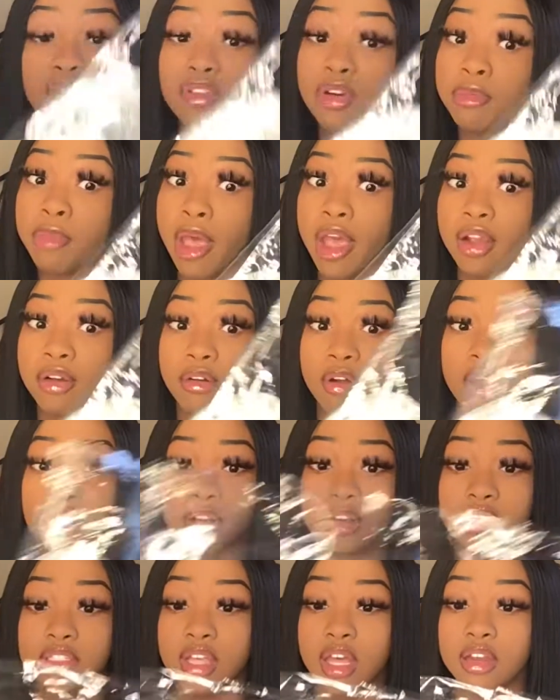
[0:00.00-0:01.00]
background
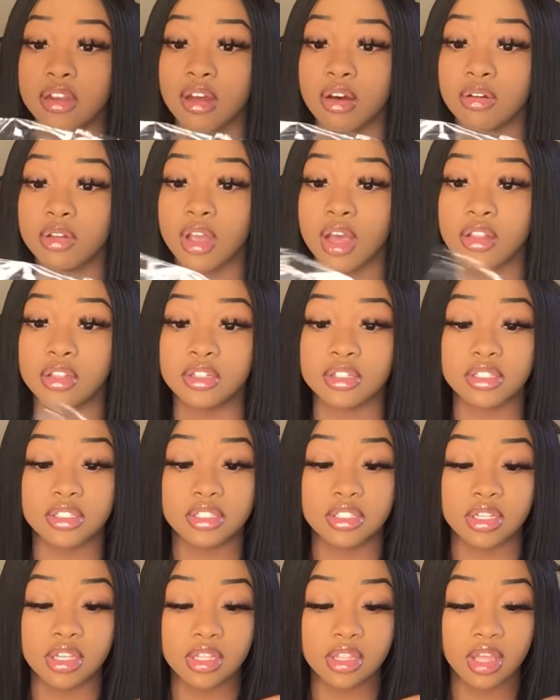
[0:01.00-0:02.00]
because I know y'all are
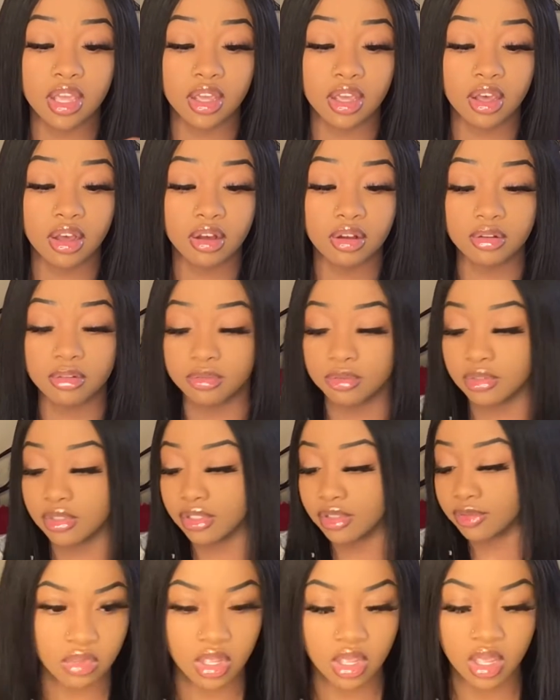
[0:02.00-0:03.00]
sick of that gold
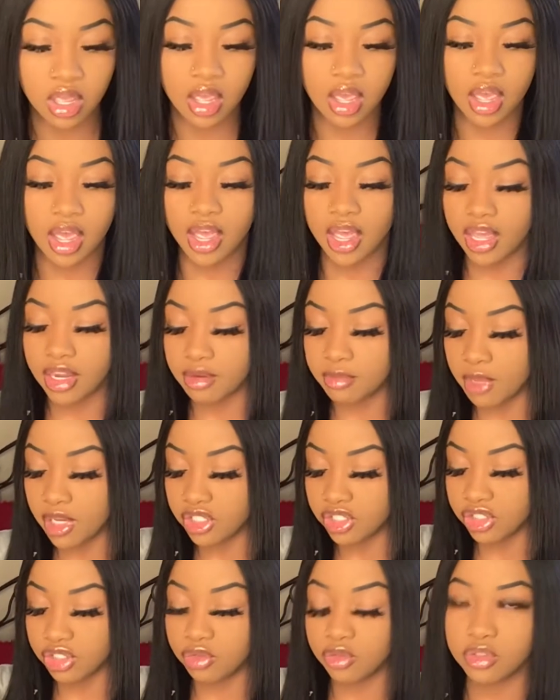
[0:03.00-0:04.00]
one. I had to make
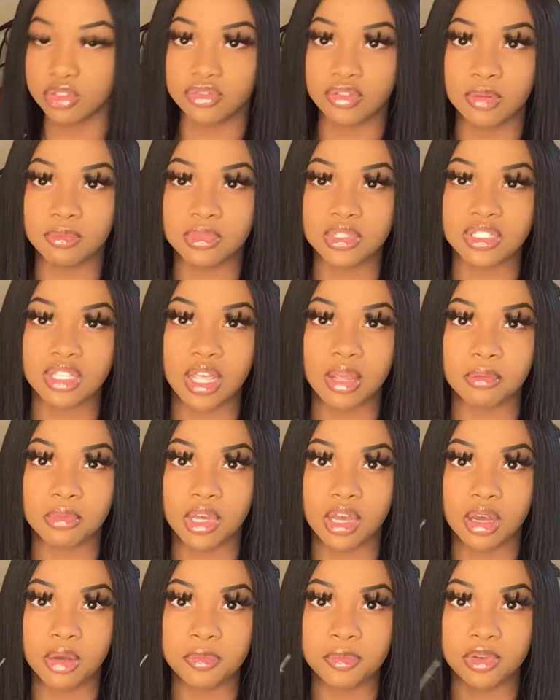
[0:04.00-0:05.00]
sure it was from the same
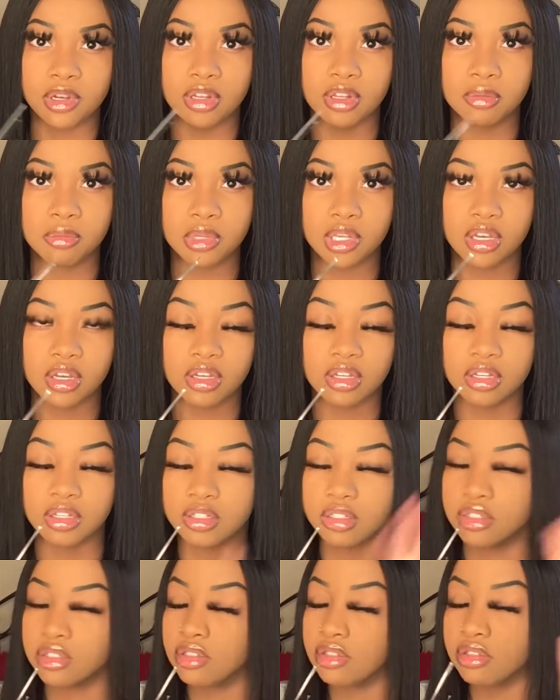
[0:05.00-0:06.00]
company
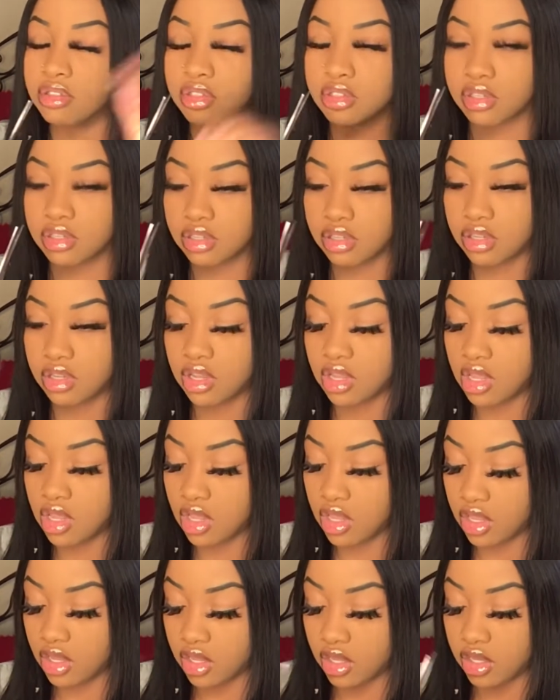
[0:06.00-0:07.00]
because
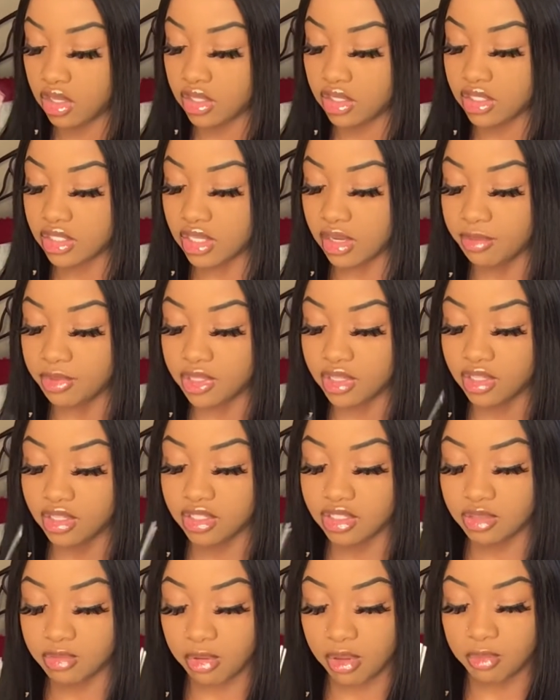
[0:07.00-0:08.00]
some of
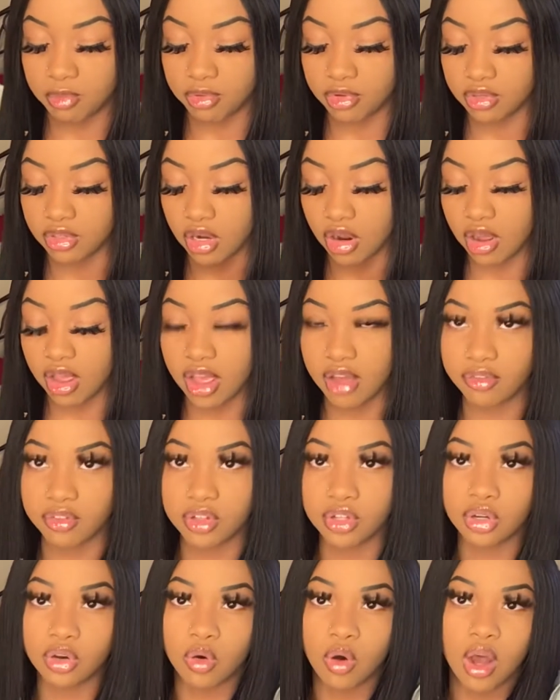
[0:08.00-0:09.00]
these people don't have
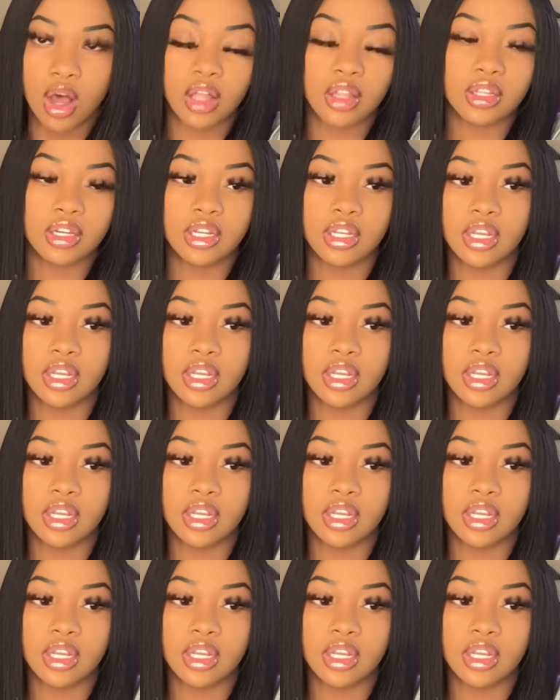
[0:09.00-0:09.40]
good quality.